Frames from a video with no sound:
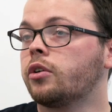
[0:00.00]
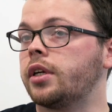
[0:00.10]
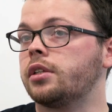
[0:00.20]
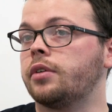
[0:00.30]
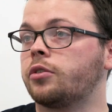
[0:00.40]

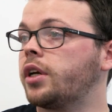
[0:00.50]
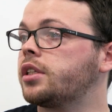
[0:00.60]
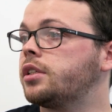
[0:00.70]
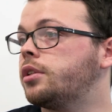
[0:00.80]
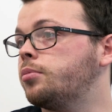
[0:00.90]
cred they've
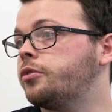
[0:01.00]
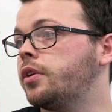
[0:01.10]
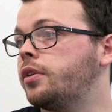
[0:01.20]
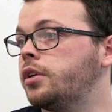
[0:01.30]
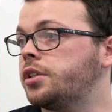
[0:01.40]
credited them
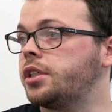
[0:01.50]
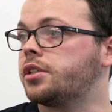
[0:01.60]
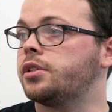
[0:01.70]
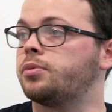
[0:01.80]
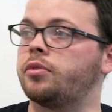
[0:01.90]
for the
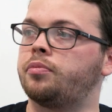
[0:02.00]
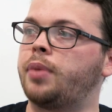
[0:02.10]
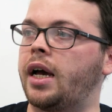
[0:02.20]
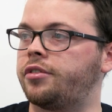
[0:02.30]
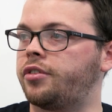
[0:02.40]
assistance
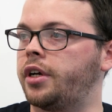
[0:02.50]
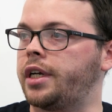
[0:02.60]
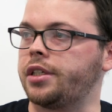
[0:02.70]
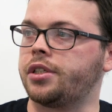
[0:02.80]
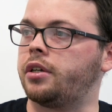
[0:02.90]
with bad
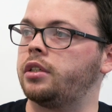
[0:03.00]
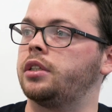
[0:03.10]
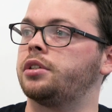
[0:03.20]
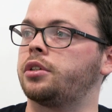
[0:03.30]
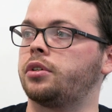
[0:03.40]
Fridays
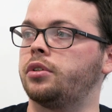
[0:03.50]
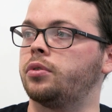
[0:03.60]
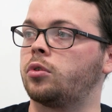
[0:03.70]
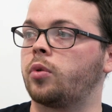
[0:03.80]
turning into good or